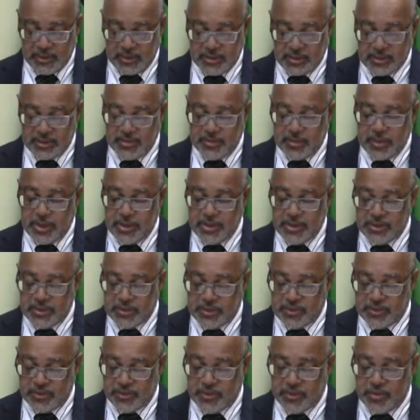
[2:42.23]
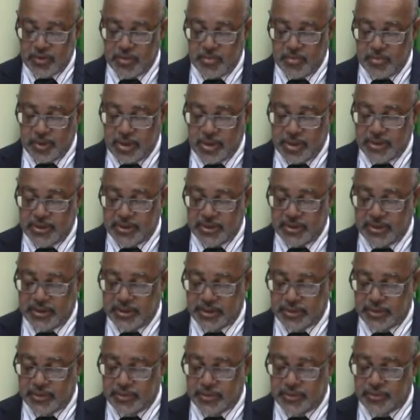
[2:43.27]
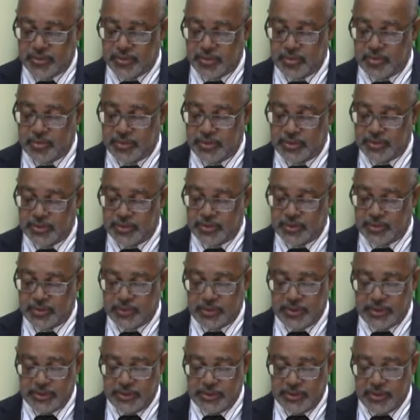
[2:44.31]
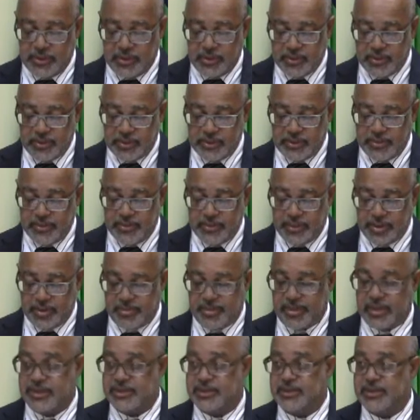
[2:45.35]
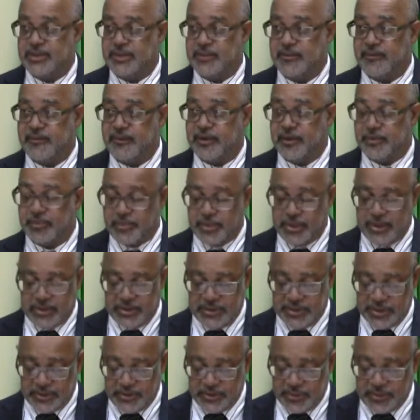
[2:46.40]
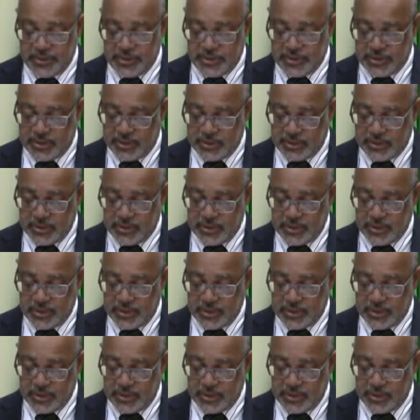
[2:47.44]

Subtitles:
Spain is a strong partner and contributor towards long-term capacity development in the region.